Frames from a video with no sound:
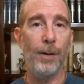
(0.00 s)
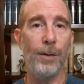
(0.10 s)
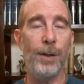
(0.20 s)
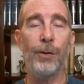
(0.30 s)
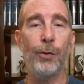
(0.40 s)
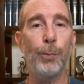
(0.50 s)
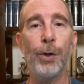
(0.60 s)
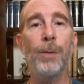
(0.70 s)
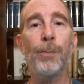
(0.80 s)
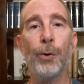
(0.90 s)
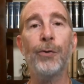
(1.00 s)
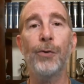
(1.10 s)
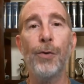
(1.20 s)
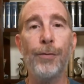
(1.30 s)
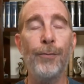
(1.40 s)
the Supreme Person
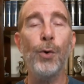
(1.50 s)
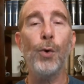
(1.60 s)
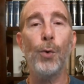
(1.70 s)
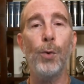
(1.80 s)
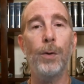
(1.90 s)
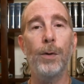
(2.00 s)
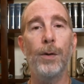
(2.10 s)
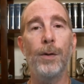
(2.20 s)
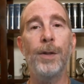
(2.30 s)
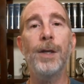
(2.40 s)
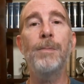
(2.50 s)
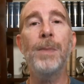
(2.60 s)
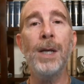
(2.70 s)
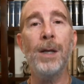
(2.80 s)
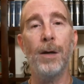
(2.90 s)
through the
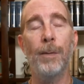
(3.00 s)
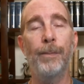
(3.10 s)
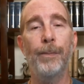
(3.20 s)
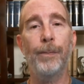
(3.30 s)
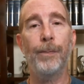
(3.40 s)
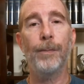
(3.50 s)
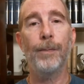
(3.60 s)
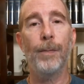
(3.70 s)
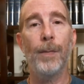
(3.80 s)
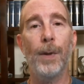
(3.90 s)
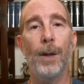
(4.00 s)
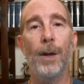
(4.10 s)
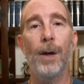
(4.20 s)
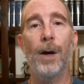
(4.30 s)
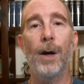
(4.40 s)
medium
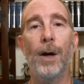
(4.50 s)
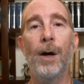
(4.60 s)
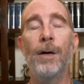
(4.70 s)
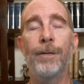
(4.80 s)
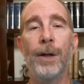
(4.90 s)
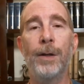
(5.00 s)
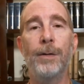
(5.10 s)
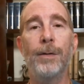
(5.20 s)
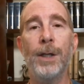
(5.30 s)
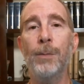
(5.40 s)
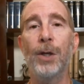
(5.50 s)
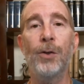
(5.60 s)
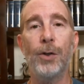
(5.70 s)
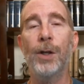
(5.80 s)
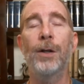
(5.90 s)
of an
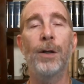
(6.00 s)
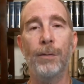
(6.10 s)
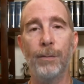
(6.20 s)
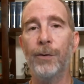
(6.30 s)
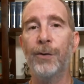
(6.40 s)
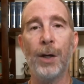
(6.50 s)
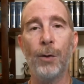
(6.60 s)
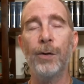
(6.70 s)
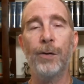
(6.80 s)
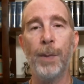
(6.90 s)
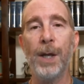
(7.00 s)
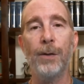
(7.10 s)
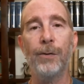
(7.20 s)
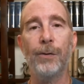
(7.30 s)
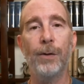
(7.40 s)
image in a sacred
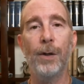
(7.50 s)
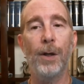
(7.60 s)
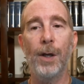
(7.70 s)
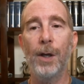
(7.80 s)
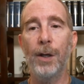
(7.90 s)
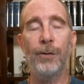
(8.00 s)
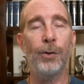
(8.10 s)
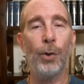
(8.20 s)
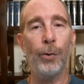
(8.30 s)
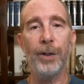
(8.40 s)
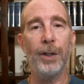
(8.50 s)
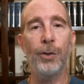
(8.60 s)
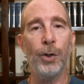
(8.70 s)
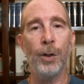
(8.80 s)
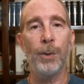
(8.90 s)
space is a totally
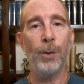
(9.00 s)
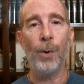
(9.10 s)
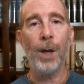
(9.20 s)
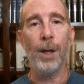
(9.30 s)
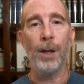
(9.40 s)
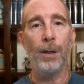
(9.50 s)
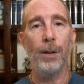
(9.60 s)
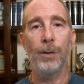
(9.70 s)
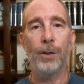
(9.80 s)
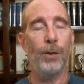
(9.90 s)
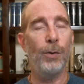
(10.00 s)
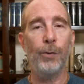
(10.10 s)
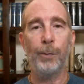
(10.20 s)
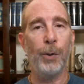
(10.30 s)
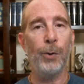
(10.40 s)
legitimate way to
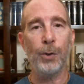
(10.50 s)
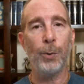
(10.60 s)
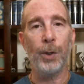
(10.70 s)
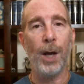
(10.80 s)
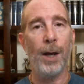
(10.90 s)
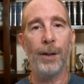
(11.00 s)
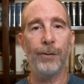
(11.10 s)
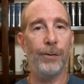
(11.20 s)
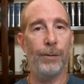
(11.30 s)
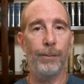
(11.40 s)
spiritualize